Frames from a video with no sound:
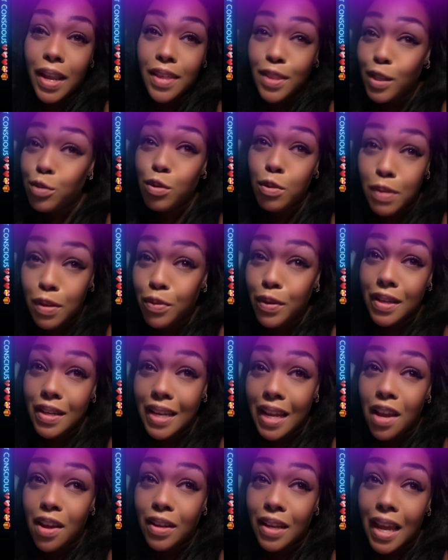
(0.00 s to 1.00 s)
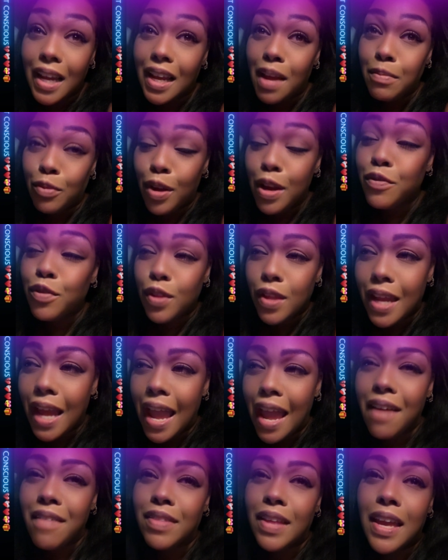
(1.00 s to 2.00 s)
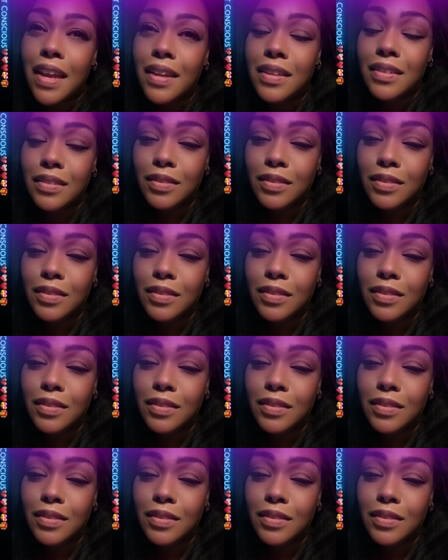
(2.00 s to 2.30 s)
This would be written down, like, I'm grateful that I have that.